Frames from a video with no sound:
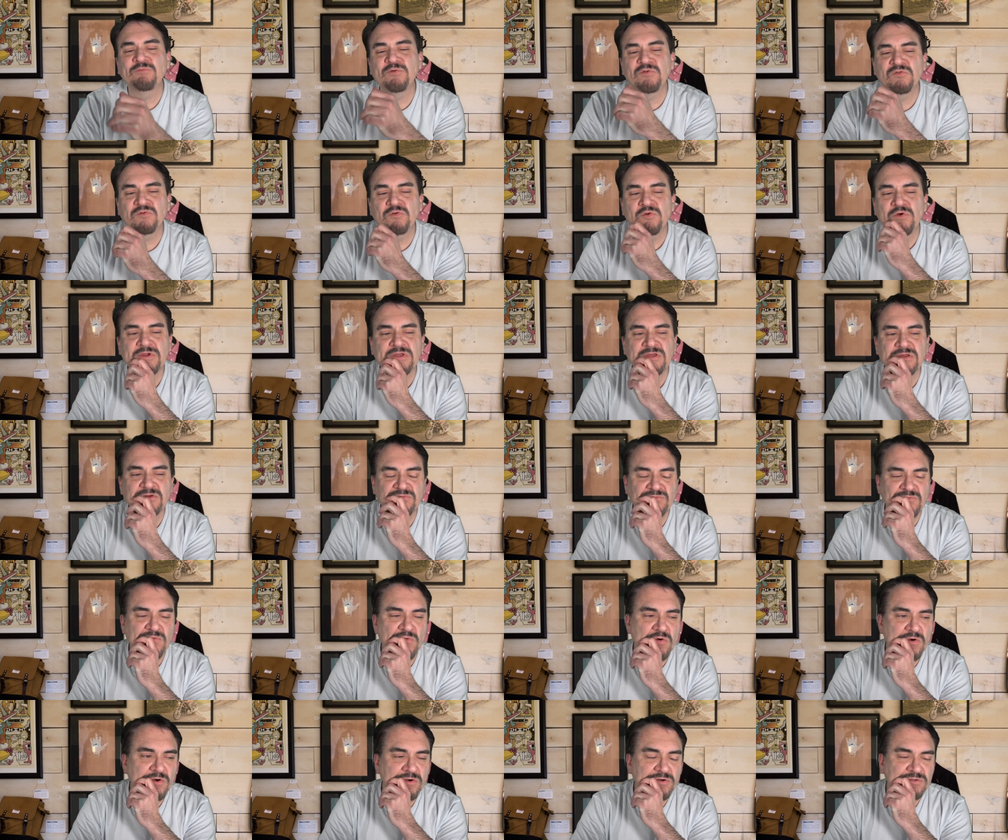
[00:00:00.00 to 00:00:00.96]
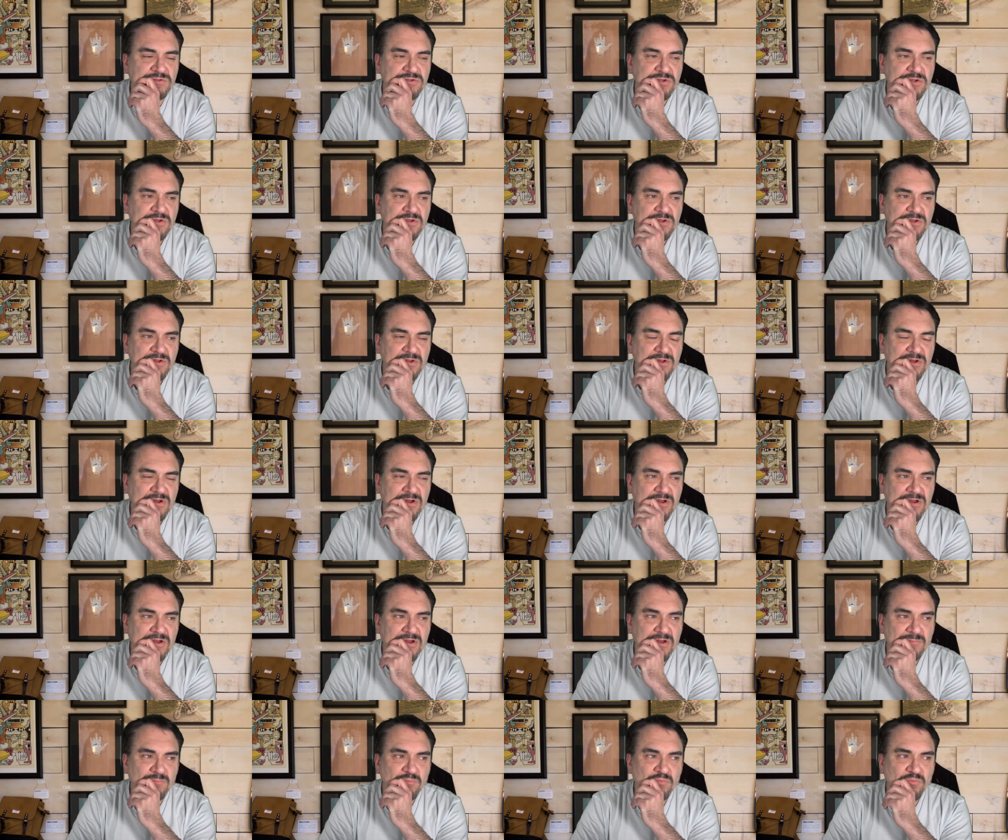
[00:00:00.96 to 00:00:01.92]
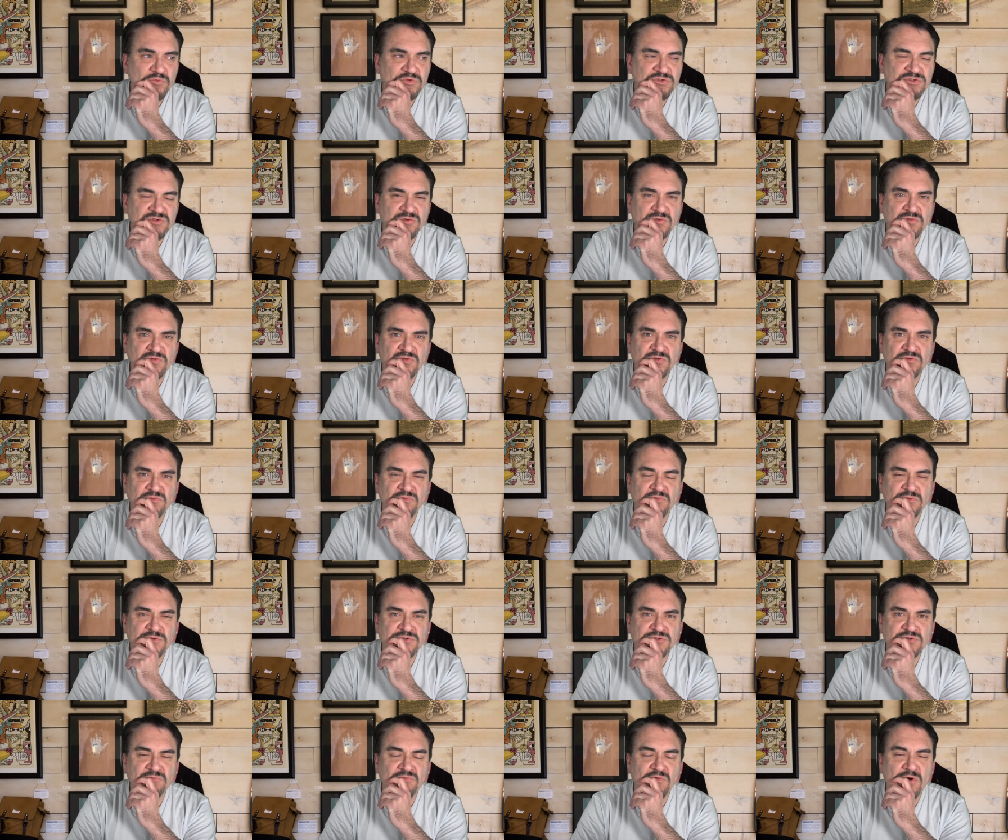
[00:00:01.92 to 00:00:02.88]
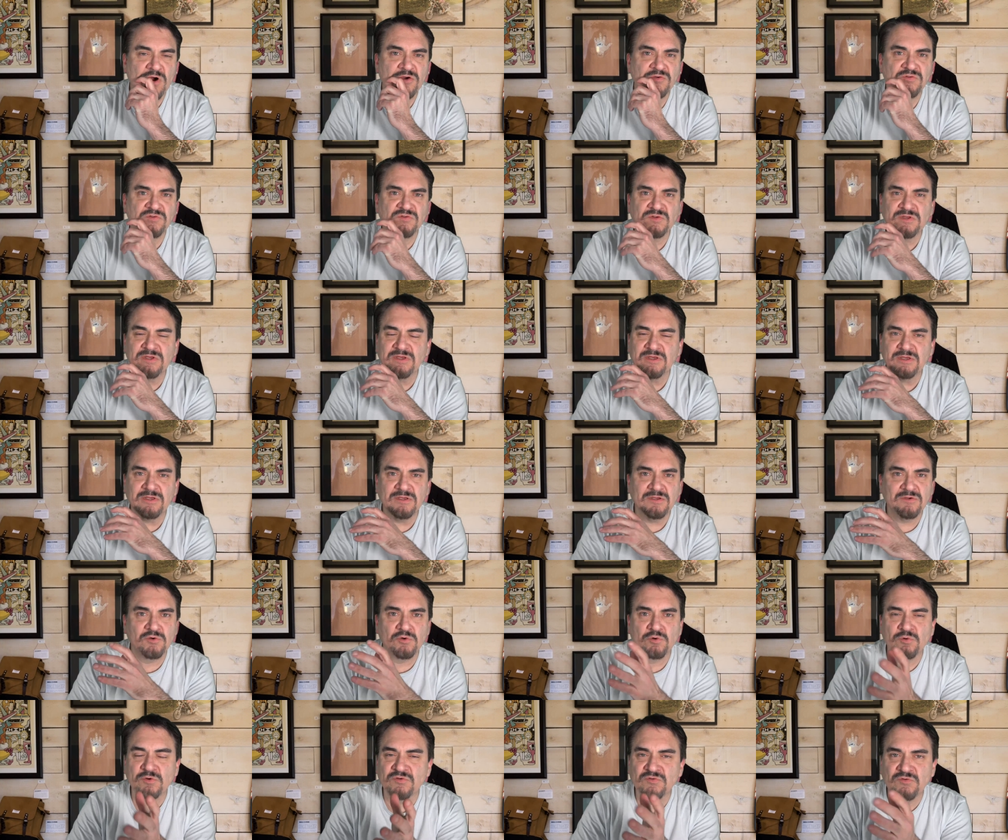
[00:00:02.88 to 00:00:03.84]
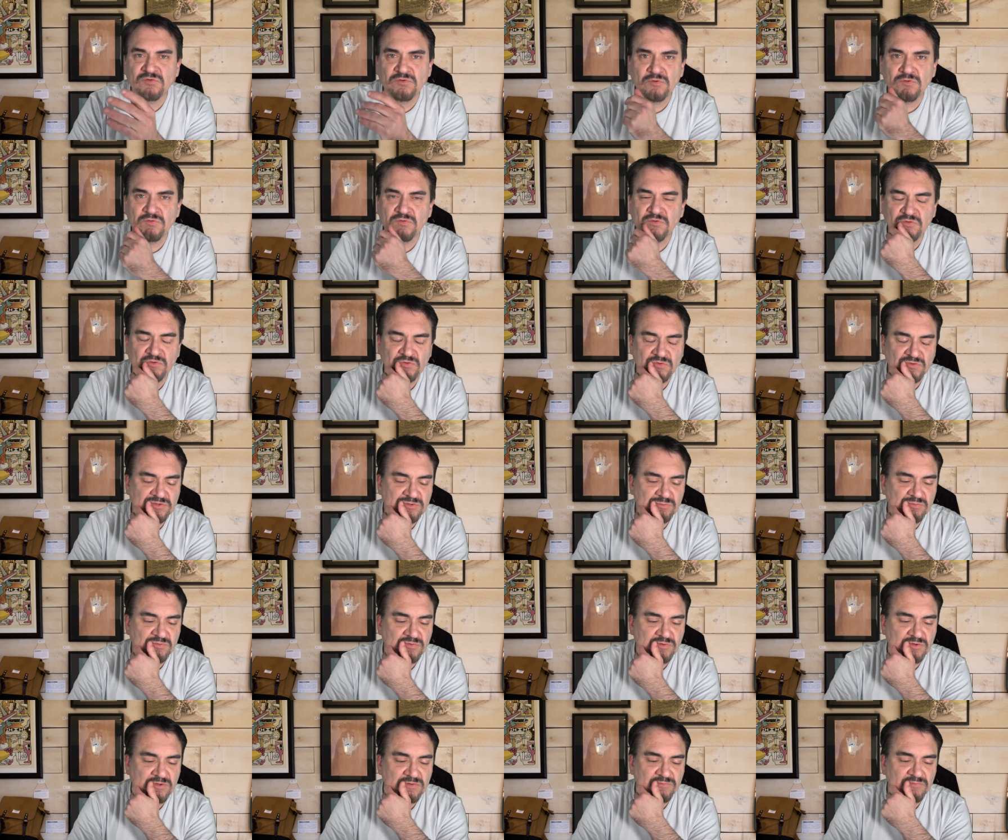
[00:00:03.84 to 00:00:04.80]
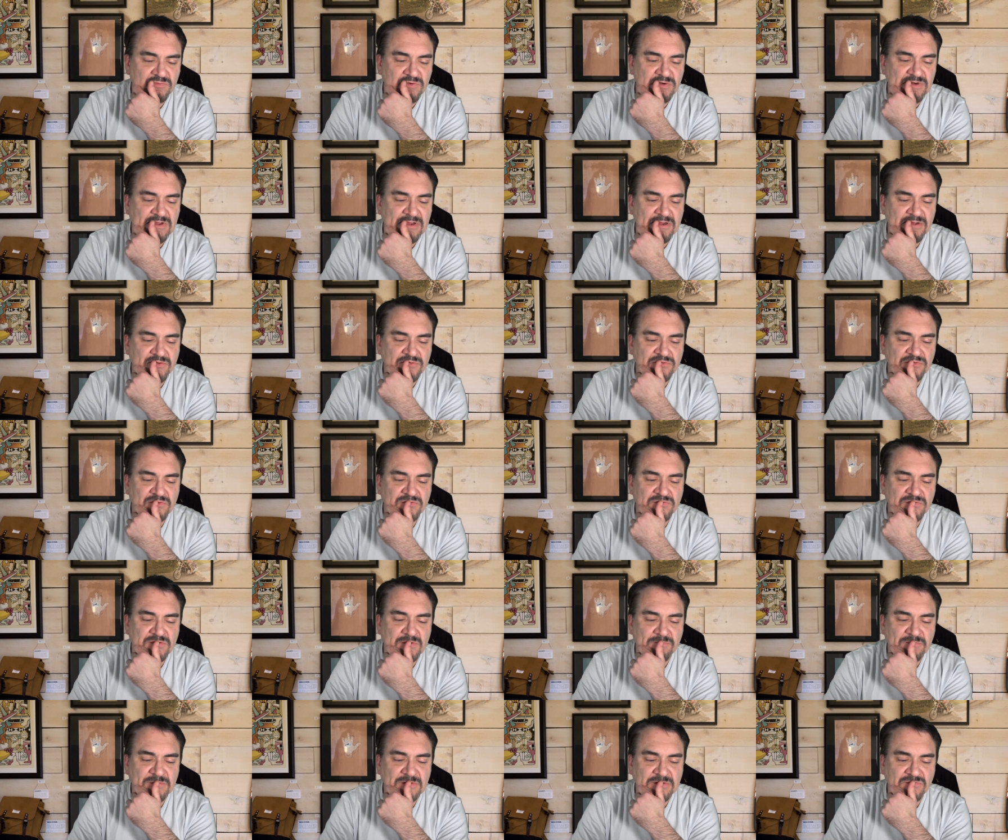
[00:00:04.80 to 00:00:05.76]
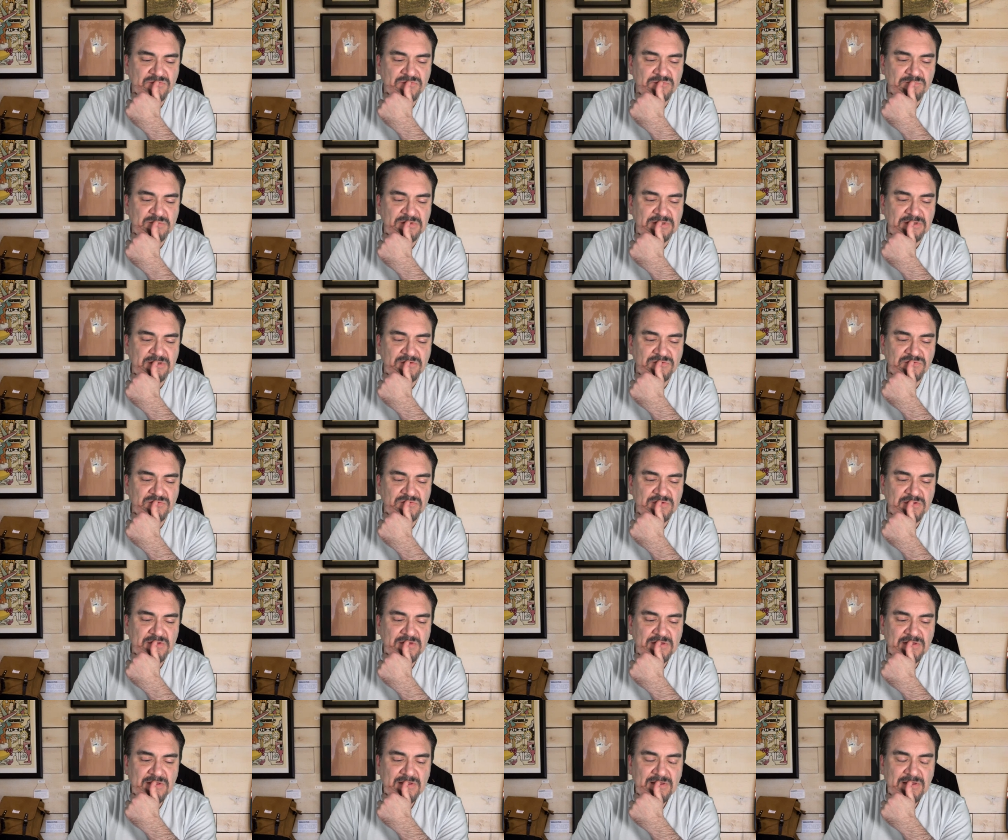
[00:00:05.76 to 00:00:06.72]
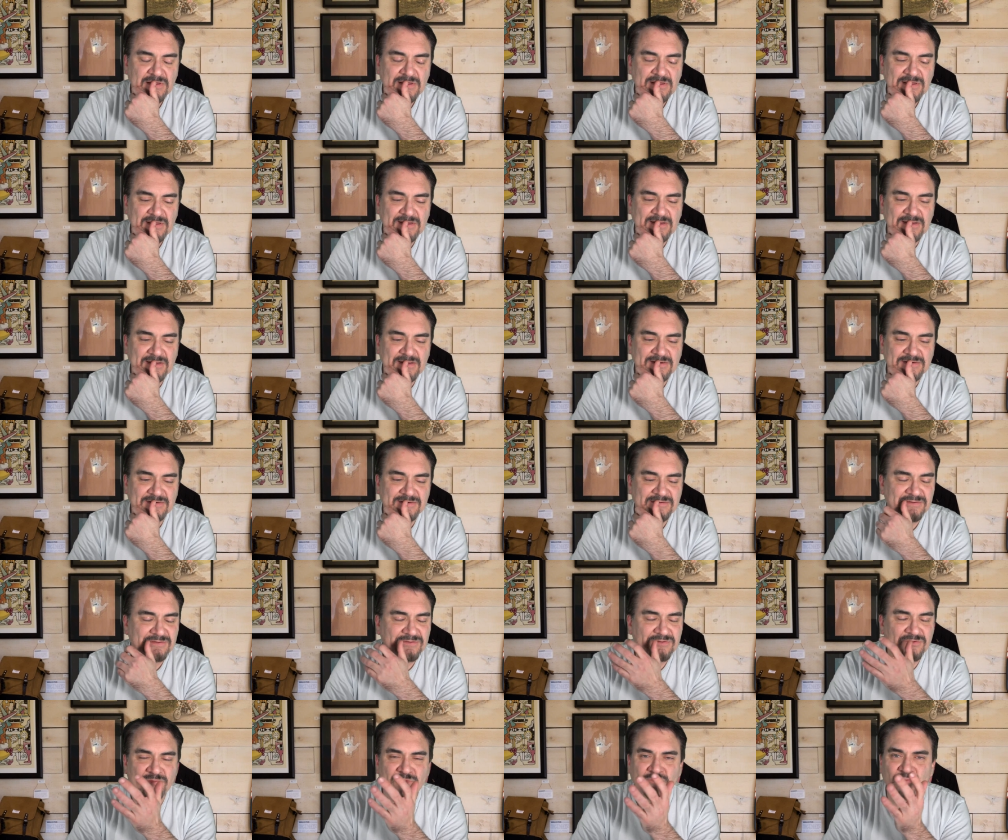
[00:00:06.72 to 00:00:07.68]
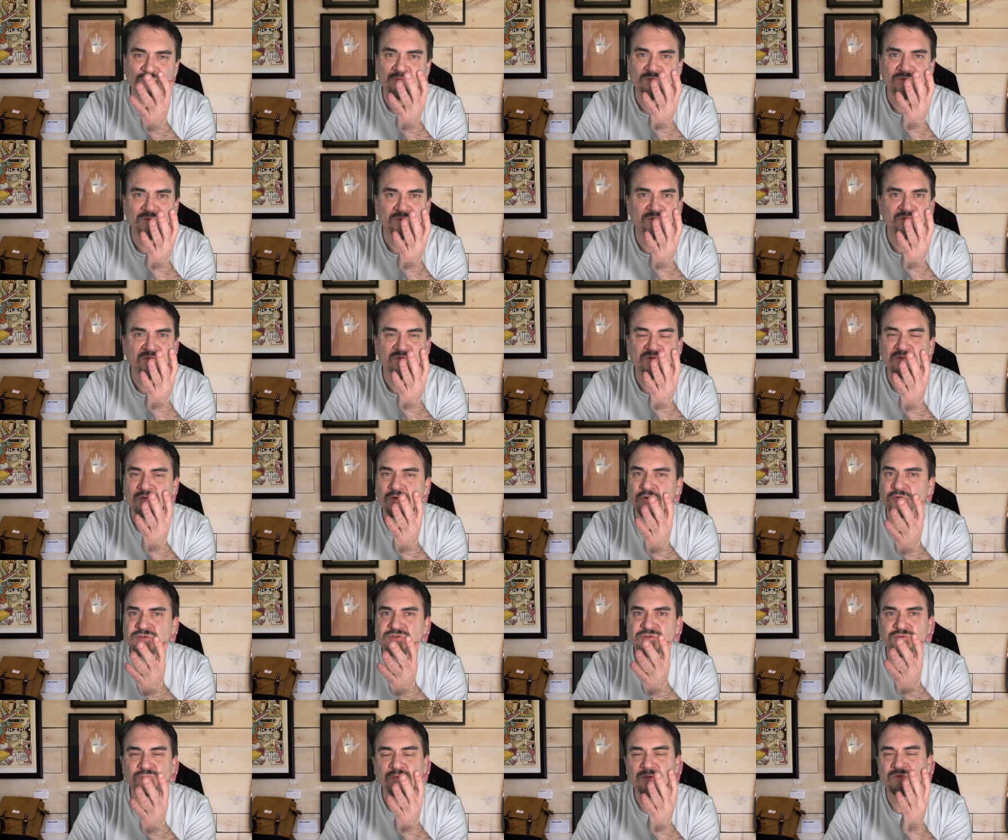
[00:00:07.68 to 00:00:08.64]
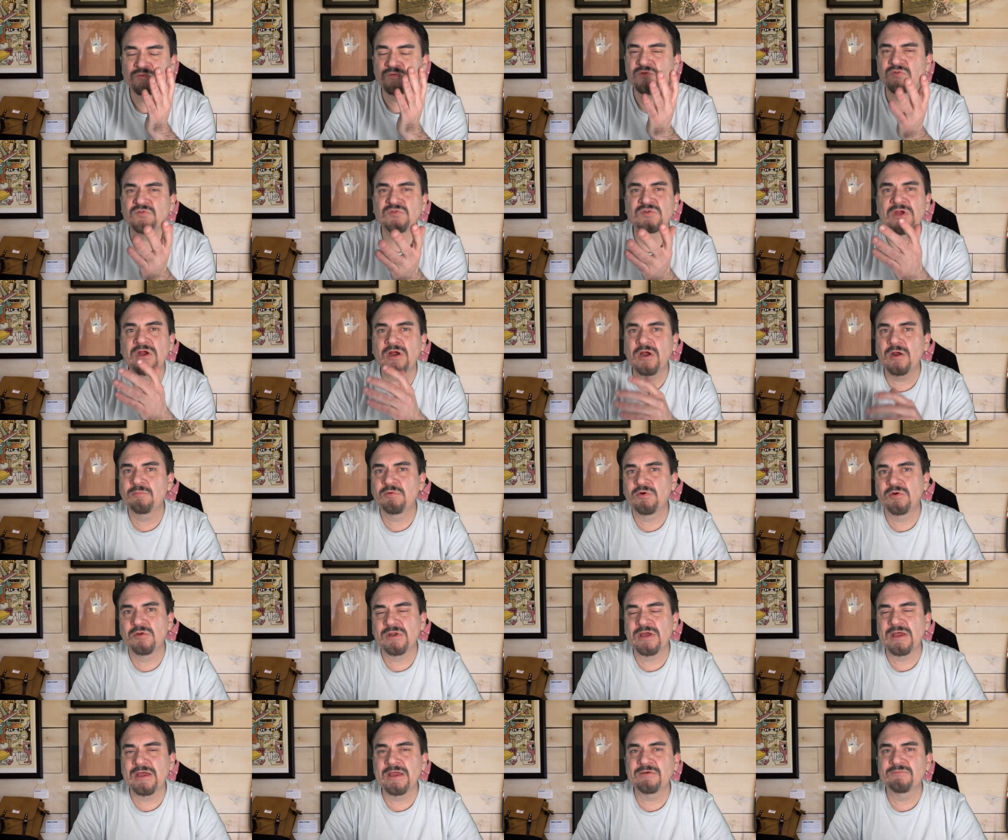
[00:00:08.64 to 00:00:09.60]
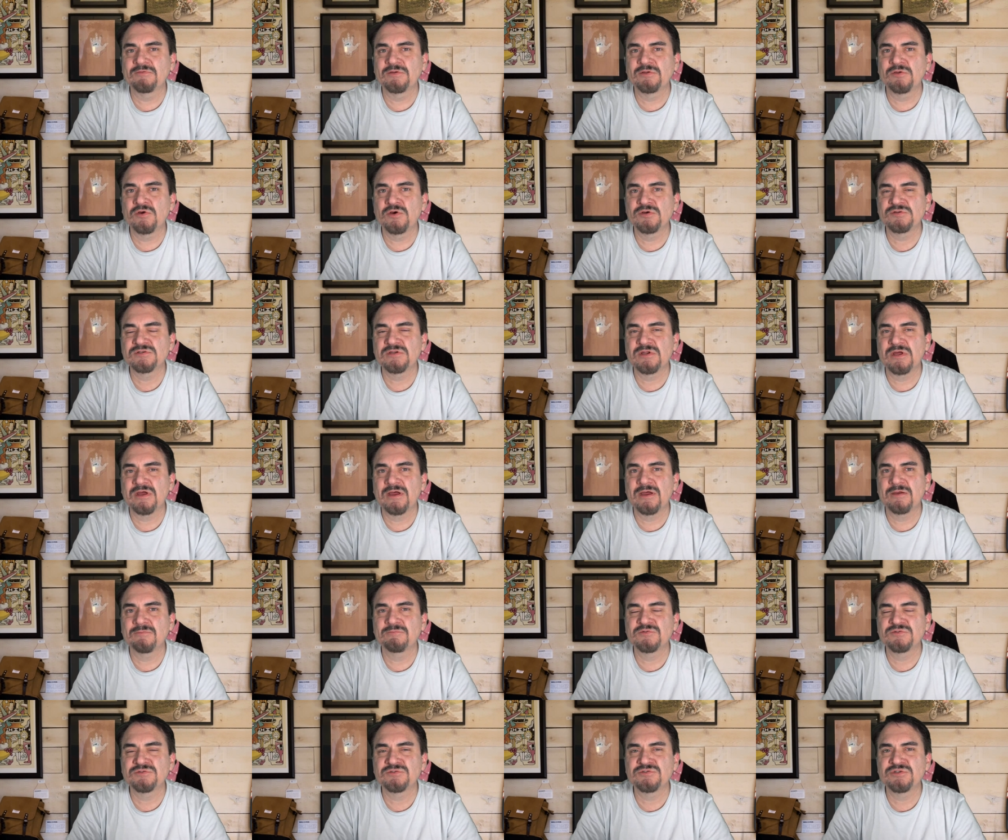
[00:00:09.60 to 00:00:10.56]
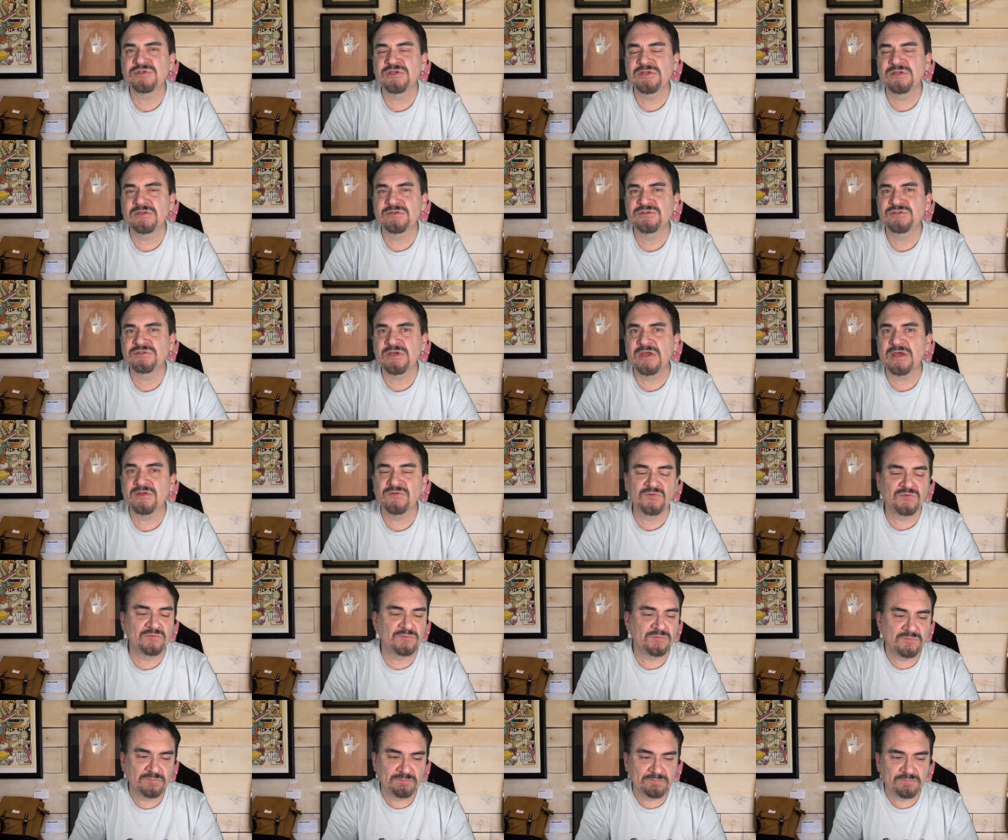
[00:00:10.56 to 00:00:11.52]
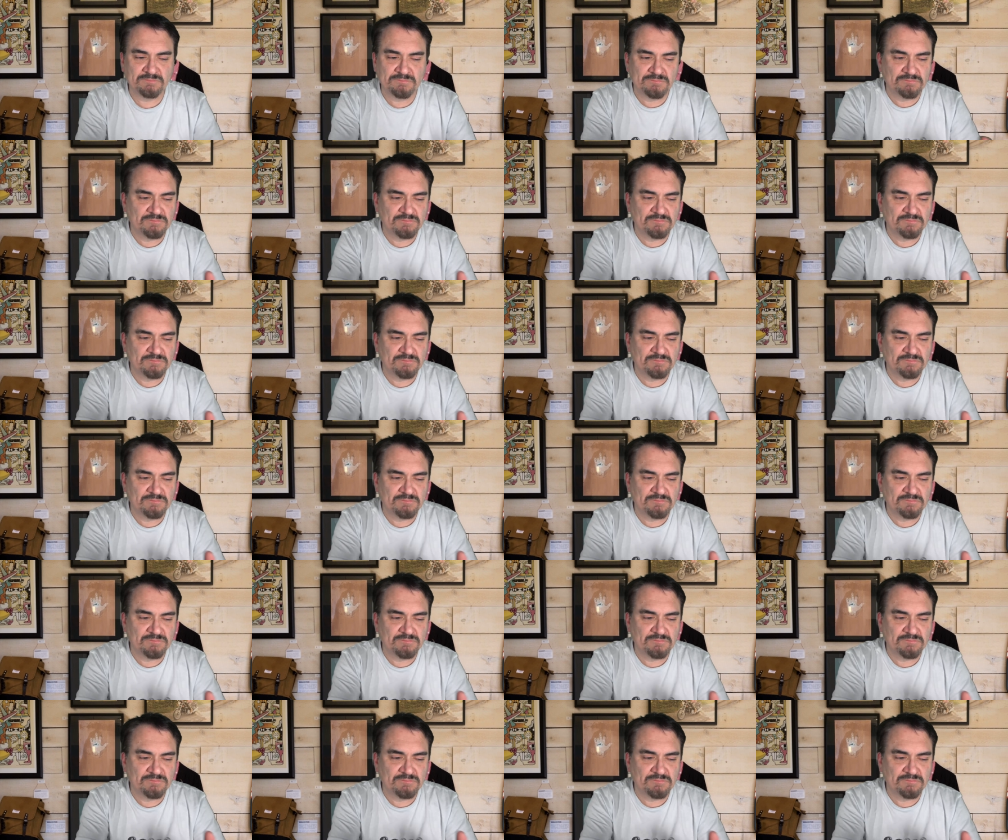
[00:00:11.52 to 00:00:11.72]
was looking for Swarovski crystals. She was looking for a necklace or something, some beads. And the search was just terrible, and I haven't looked, and she doesn't